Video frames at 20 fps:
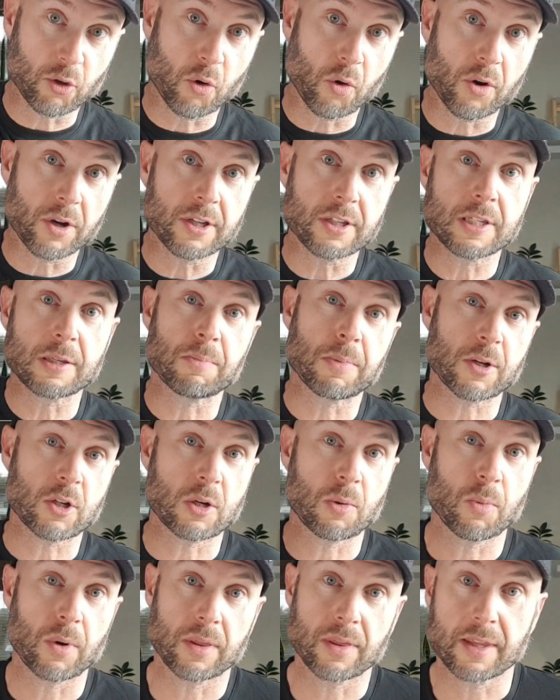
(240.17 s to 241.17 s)
noise,
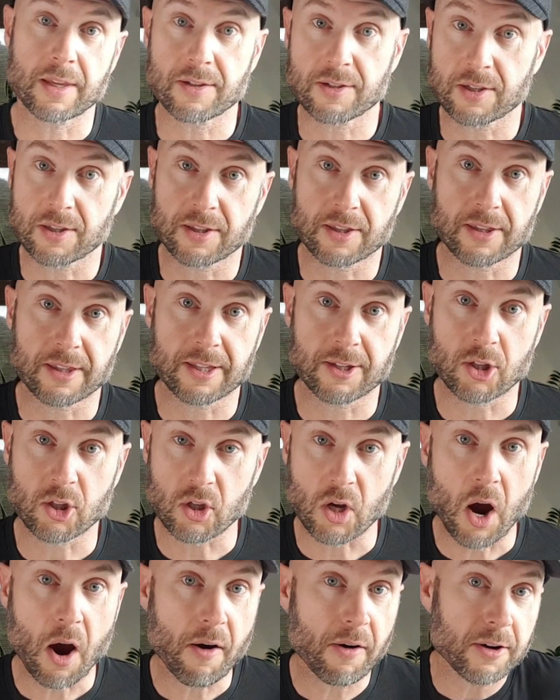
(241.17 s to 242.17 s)
especially when there's
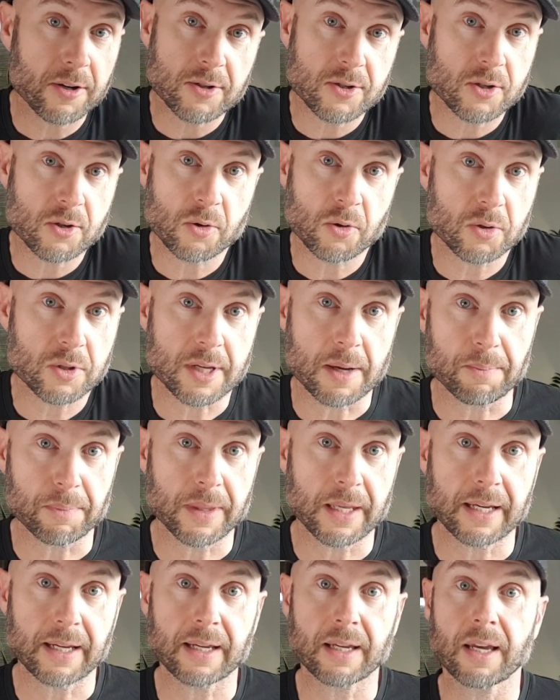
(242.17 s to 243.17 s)
sirens or
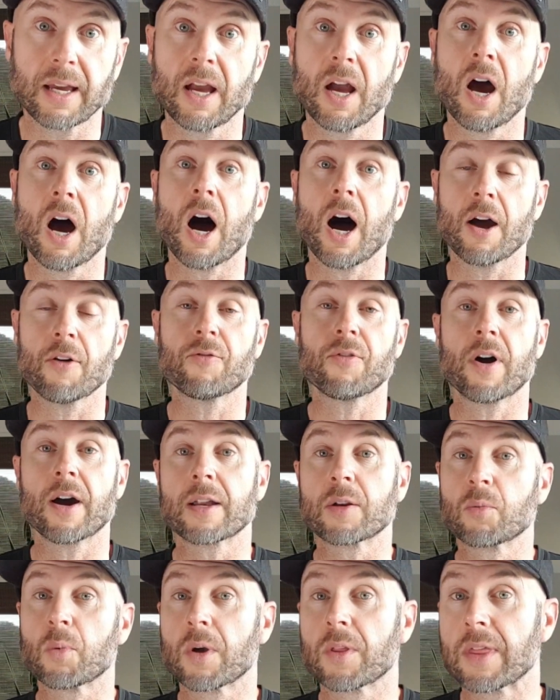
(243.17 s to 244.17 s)
something. I
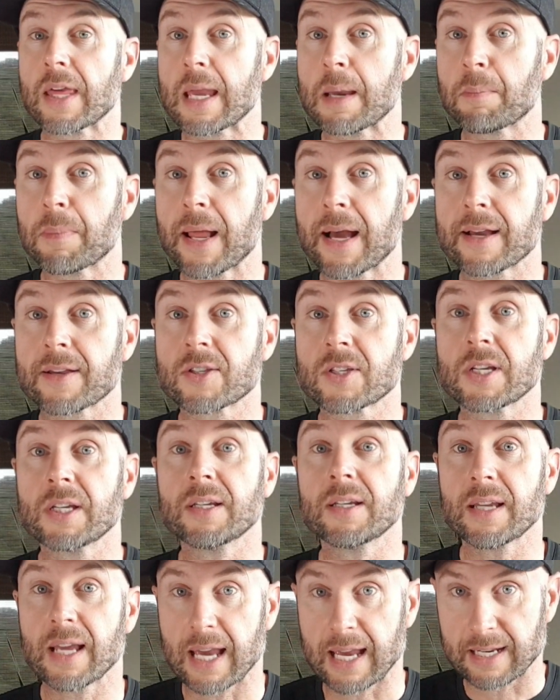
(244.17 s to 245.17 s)
find with earplugs
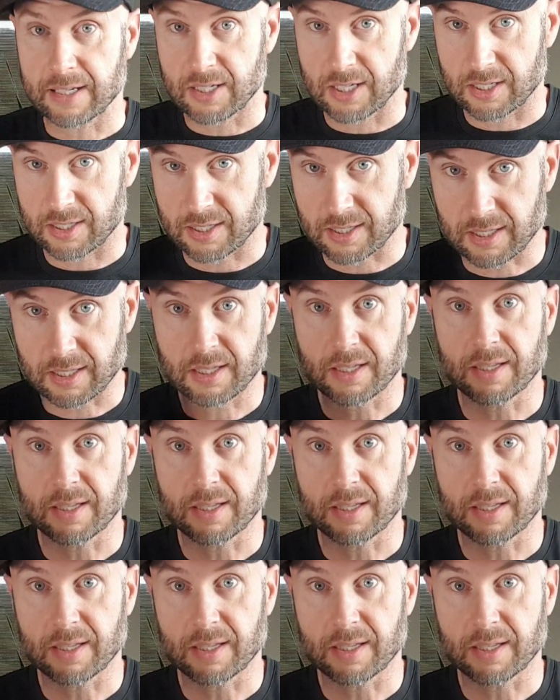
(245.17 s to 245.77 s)
in, it just